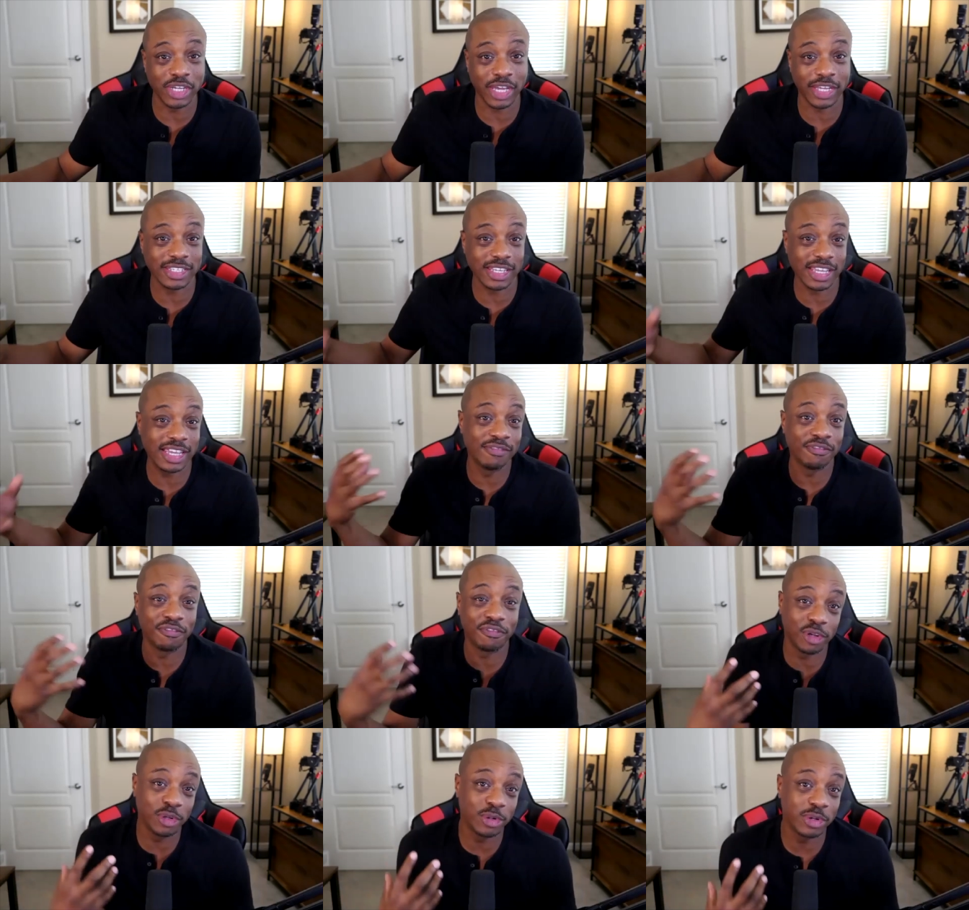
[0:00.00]
shots
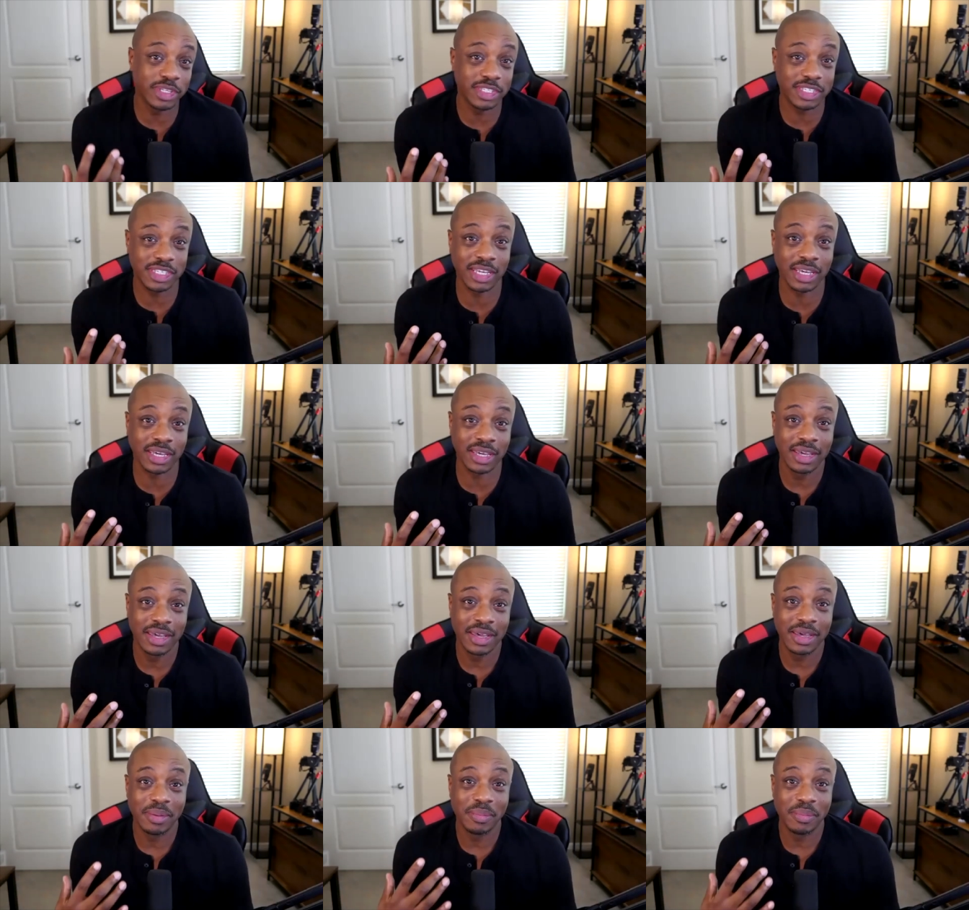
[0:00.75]
influencing
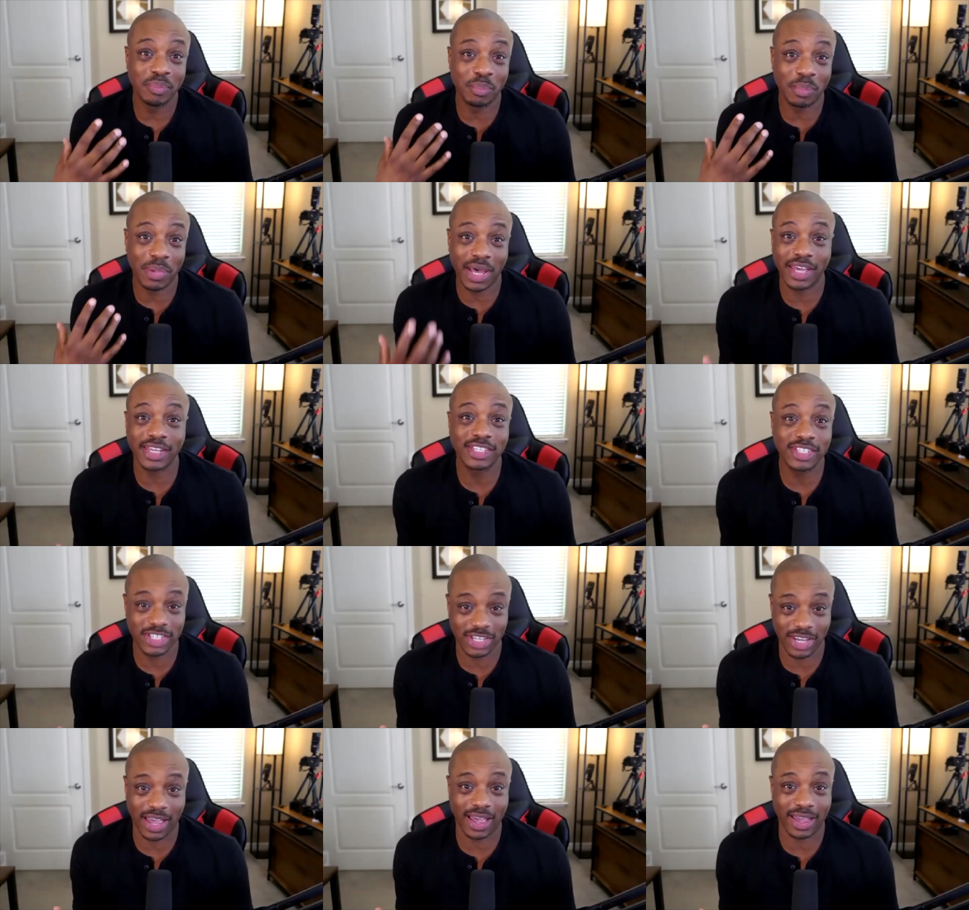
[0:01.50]
my
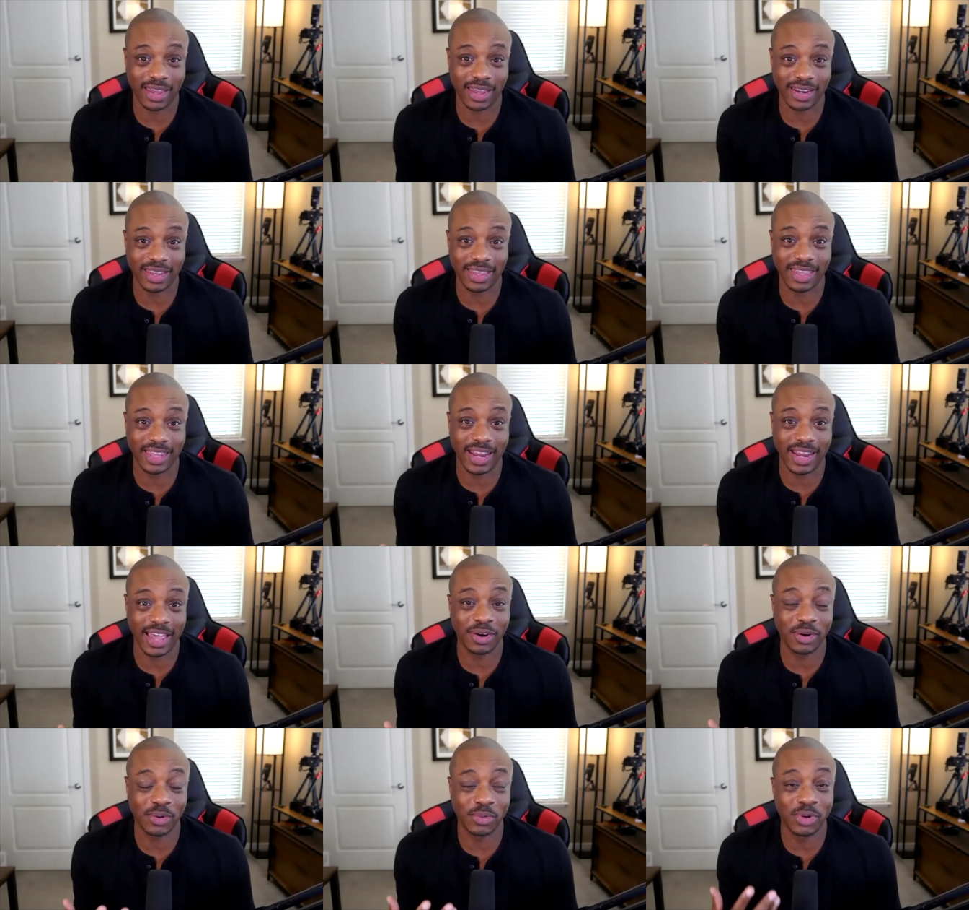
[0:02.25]
shot, and
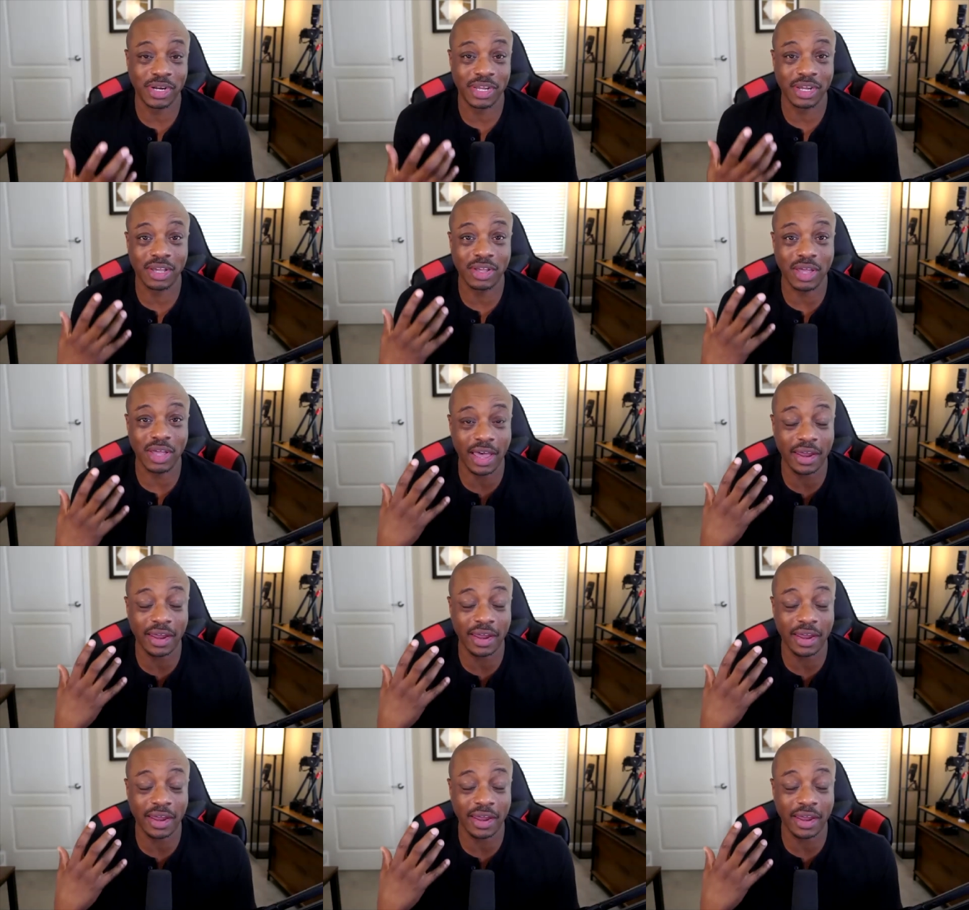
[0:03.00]
I don't want right.